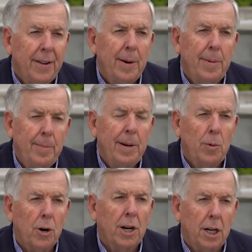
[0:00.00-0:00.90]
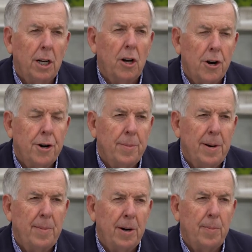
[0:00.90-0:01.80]
They made me work a little harder to
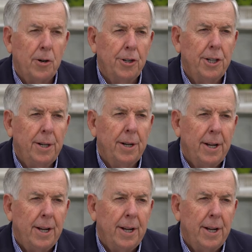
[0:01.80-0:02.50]
be a better person.